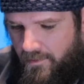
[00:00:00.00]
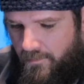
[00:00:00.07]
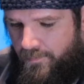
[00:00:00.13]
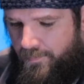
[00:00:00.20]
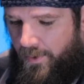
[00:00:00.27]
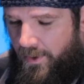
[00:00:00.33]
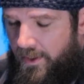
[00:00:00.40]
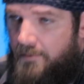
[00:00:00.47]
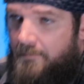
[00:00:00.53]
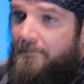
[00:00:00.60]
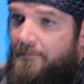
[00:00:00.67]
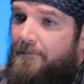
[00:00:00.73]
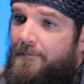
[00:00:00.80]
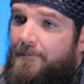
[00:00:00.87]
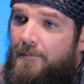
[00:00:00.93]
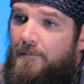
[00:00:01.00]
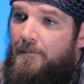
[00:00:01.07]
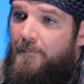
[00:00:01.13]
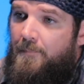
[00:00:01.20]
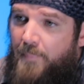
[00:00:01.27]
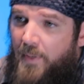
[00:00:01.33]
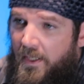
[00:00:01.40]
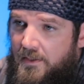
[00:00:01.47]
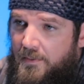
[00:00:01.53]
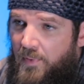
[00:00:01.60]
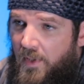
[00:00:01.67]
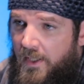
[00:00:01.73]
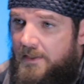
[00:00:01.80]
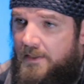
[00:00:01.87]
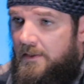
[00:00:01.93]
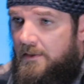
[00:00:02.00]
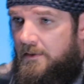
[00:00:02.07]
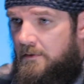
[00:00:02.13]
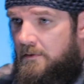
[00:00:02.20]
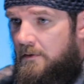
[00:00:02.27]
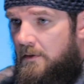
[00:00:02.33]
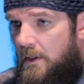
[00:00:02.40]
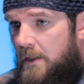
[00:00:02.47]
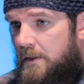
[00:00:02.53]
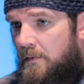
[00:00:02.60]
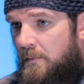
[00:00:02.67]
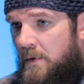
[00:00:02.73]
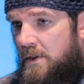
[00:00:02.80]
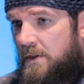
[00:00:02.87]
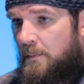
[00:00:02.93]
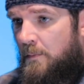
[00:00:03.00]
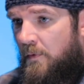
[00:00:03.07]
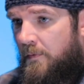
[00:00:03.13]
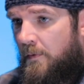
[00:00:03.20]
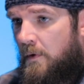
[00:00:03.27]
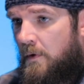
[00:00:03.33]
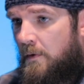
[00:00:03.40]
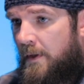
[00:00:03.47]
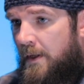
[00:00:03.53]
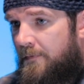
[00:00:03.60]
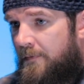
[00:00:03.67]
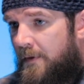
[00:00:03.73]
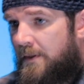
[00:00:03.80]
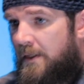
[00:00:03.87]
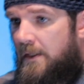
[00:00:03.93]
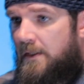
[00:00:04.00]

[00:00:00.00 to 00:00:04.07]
but back to planted, as we mentioned before, that thing that